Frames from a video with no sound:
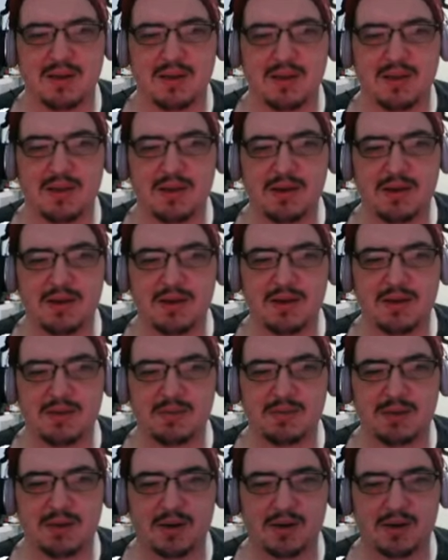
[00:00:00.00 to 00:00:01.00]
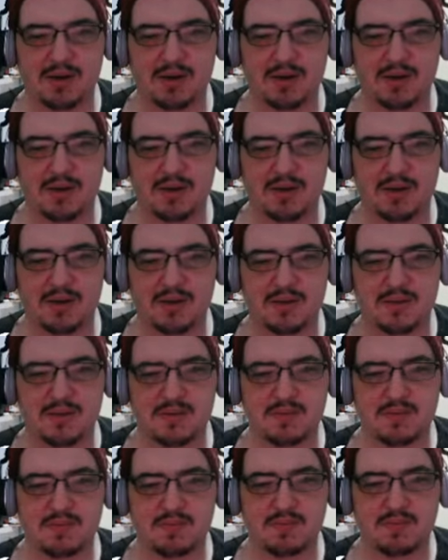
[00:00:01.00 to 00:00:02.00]
they're a little bit harder
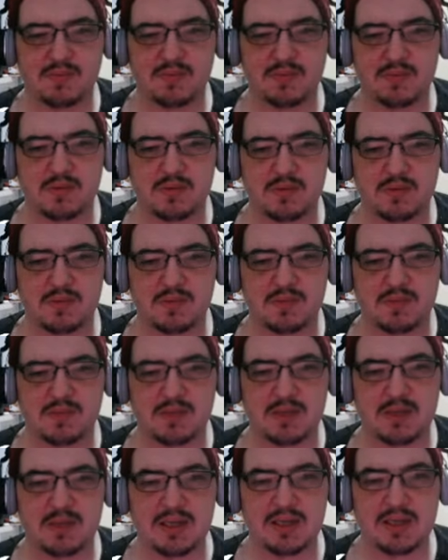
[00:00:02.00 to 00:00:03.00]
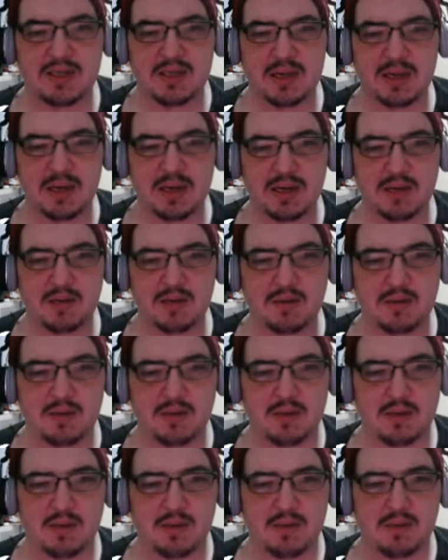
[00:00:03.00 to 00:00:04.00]
to contain.
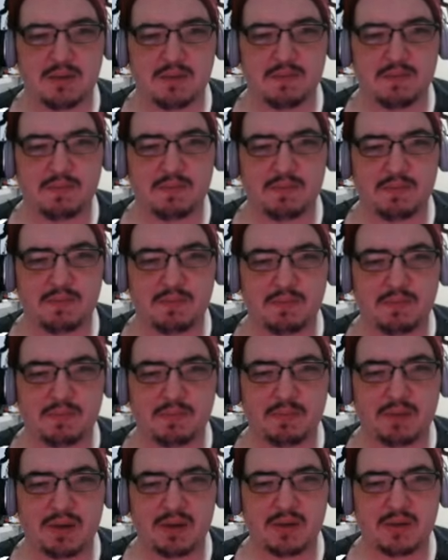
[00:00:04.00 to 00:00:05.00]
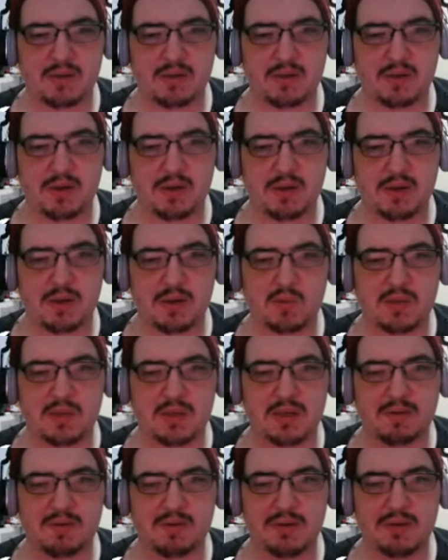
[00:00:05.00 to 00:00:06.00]
But, you know, we'll
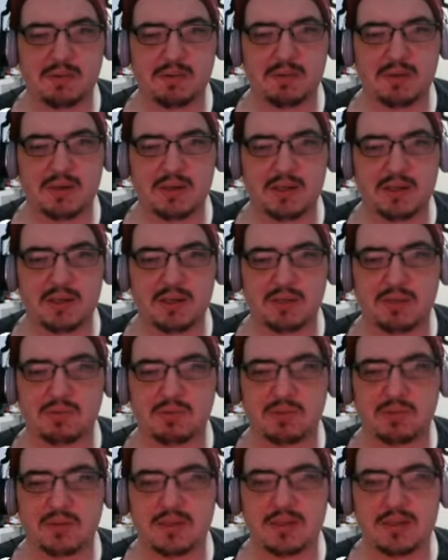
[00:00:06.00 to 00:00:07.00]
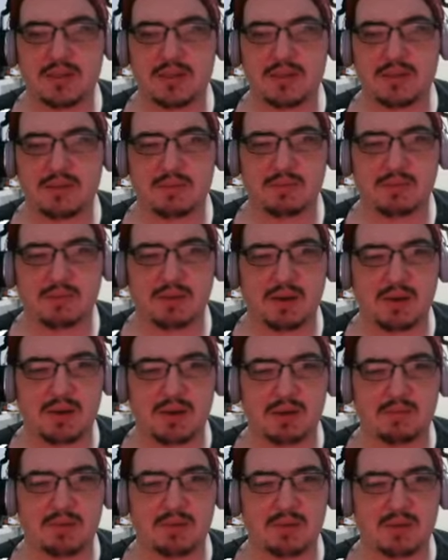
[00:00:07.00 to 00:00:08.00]
definitely put collection points by
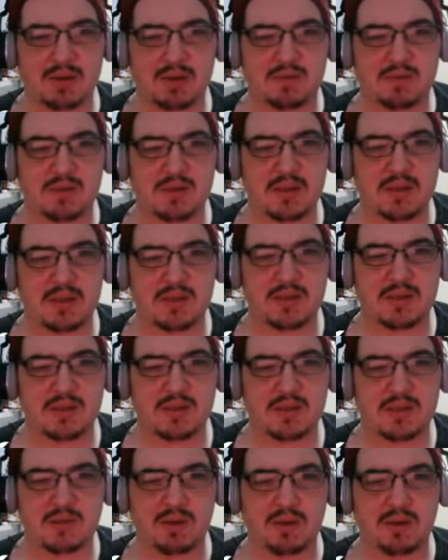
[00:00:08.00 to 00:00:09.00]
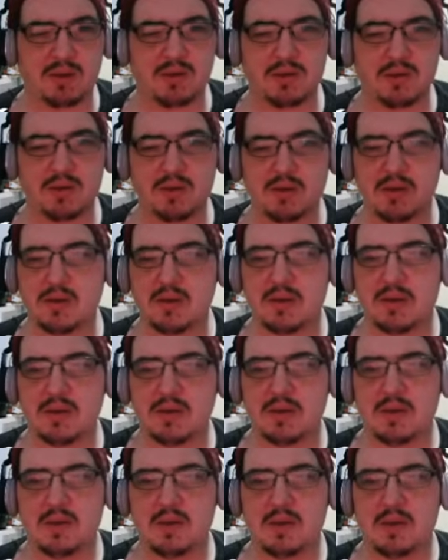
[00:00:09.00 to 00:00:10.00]
bush devil dens as well,
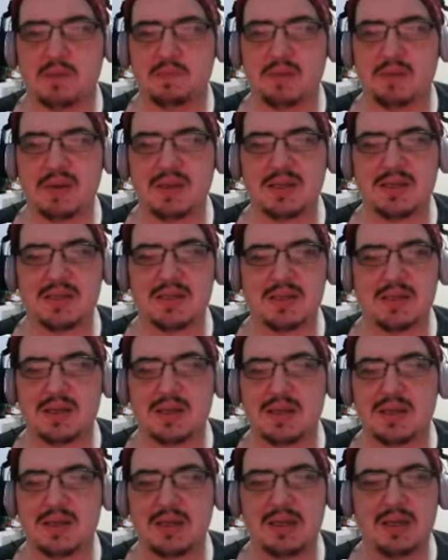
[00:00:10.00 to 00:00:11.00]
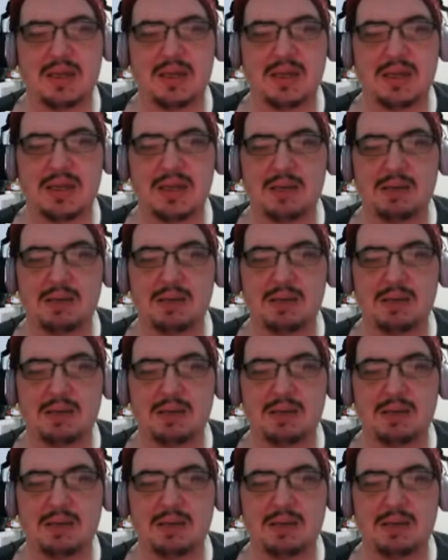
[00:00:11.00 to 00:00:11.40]
because any